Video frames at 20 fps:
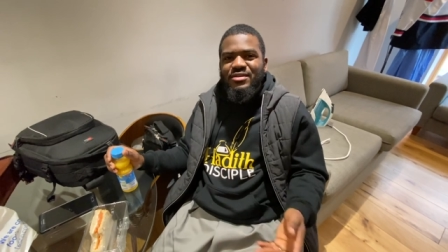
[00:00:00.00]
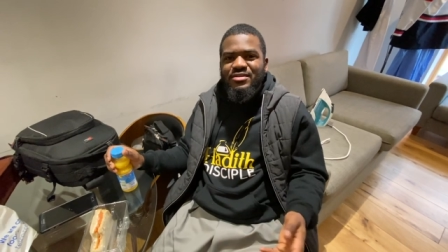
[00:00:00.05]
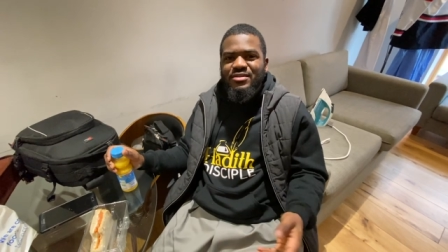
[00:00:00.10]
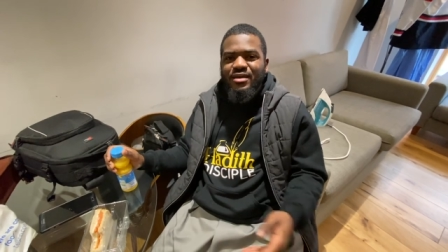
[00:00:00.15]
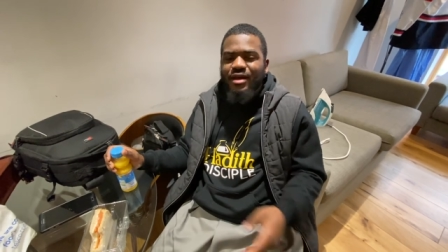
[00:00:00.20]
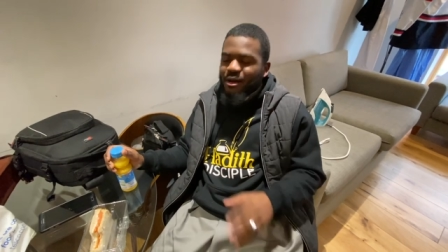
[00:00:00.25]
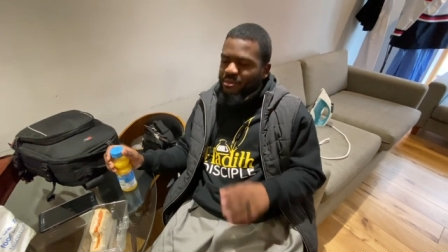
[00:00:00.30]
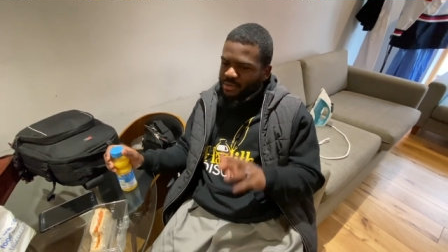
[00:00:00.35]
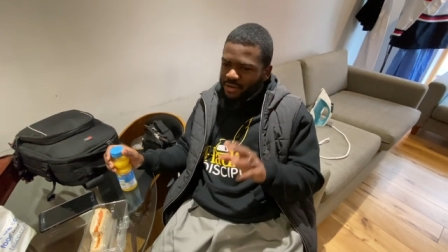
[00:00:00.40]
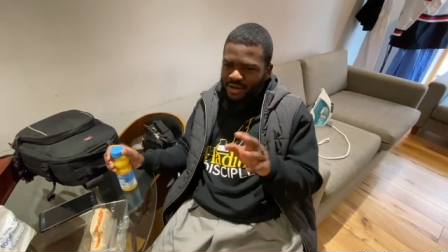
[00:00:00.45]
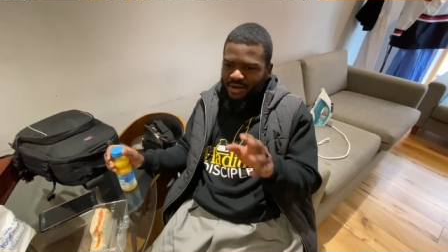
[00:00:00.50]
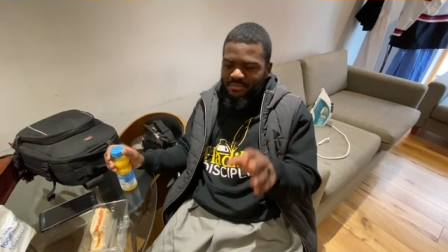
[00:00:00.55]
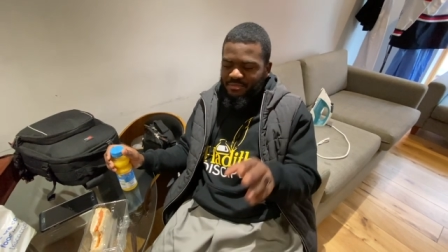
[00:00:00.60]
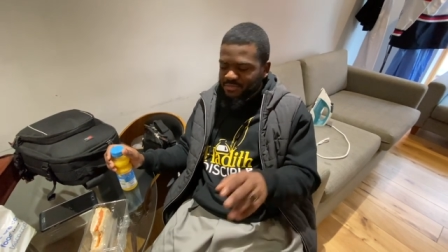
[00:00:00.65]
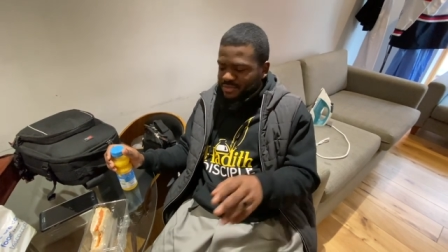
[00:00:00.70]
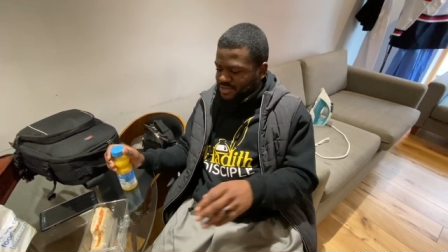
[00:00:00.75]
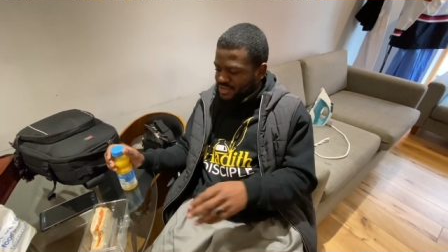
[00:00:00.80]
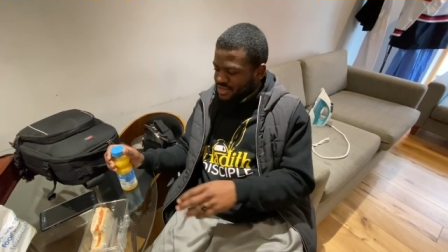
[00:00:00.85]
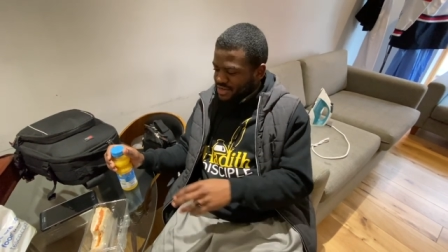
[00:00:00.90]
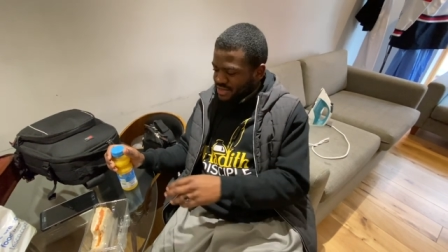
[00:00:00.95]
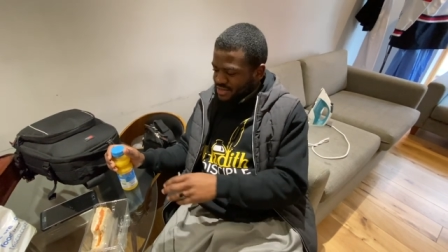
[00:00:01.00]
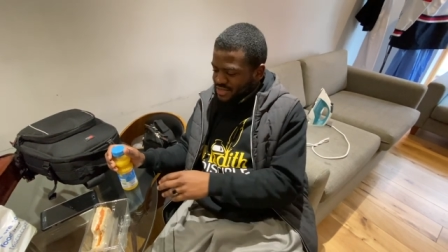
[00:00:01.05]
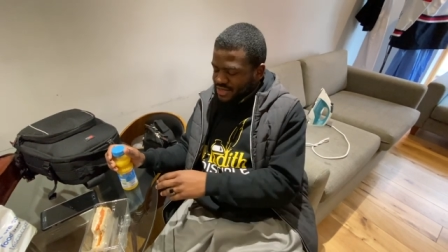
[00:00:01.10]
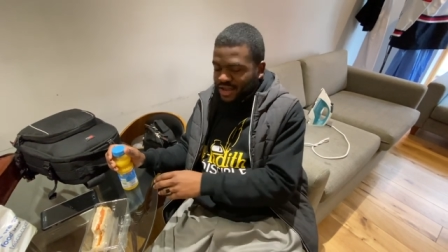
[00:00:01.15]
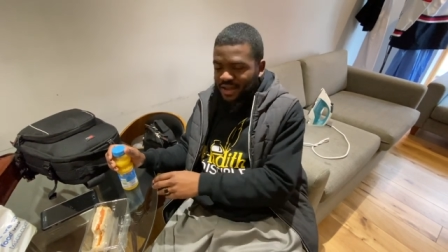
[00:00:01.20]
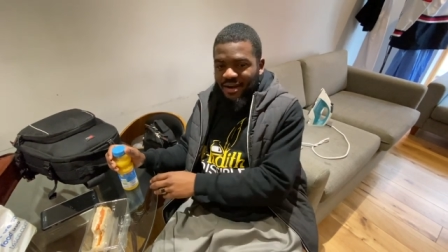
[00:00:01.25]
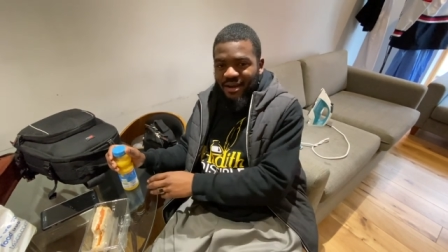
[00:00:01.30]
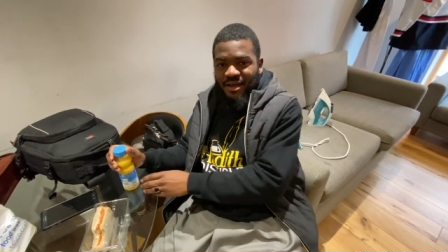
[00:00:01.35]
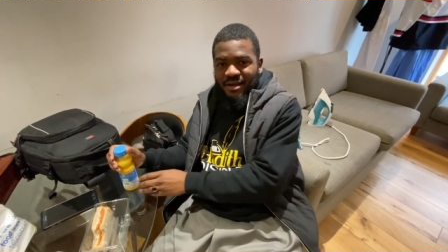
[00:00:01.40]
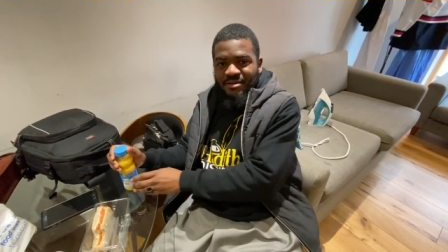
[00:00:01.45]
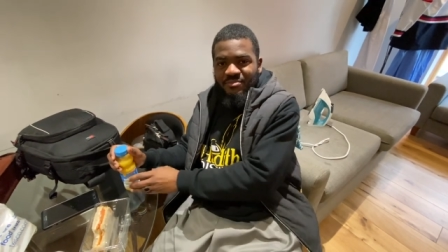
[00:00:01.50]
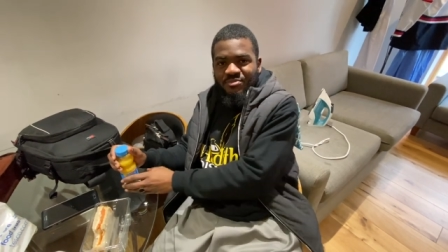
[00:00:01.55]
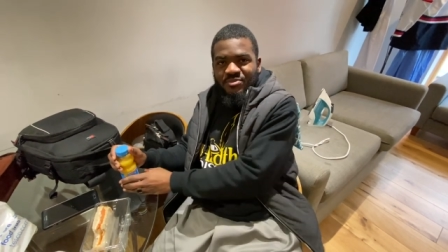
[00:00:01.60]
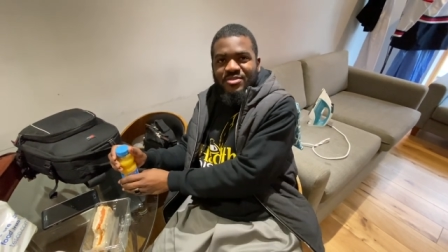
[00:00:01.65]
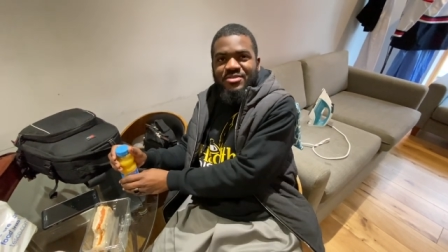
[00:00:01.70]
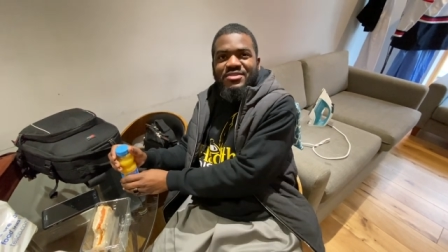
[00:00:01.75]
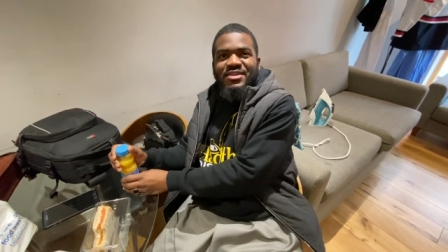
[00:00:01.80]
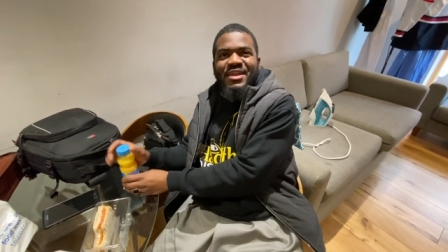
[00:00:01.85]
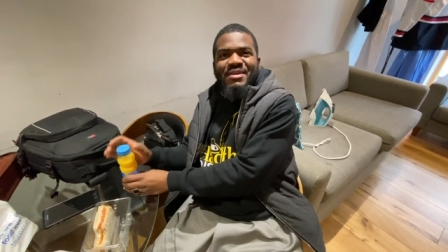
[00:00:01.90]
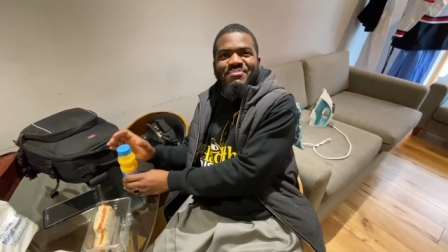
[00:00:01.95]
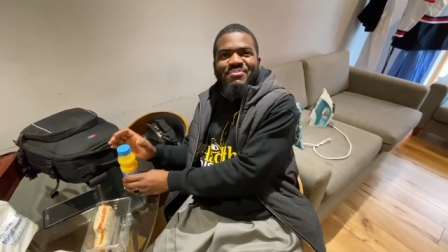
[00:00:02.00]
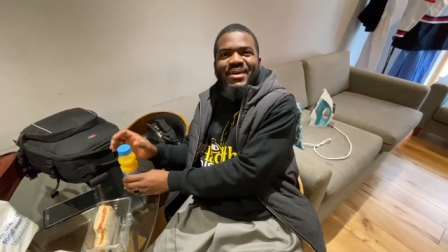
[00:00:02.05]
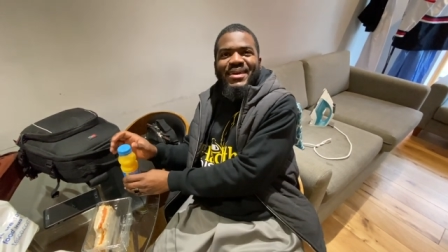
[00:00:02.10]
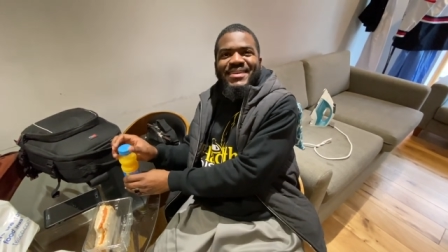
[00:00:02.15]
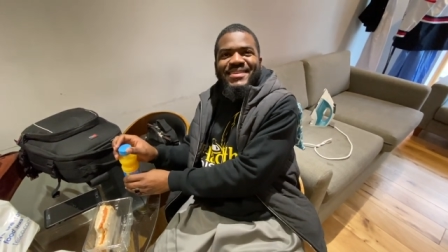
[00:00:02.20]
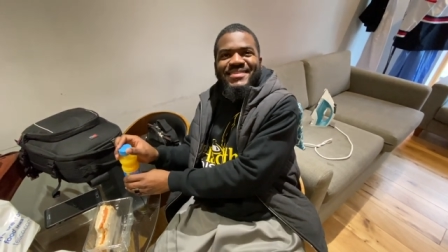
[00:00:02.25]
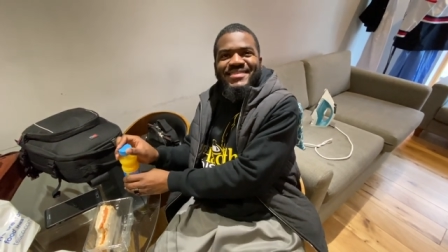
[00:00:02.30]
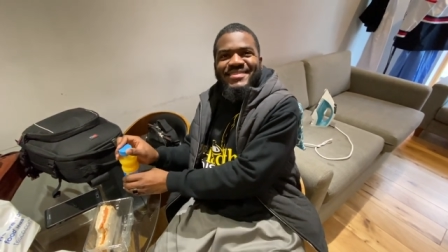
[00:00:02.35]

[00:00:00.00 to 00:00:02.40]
is it. I'm not going to mention it. Inshallah. It's clickbait.